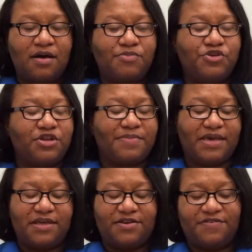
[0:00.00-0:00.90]
You can
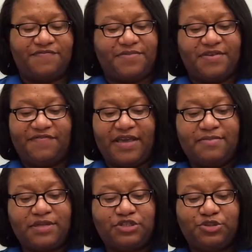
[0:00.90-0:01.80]
make it a
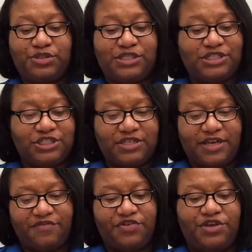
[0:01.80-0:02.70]
family tradition
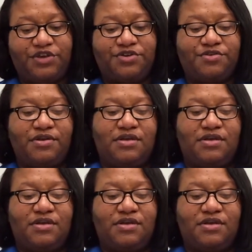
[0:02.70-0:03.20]
every year,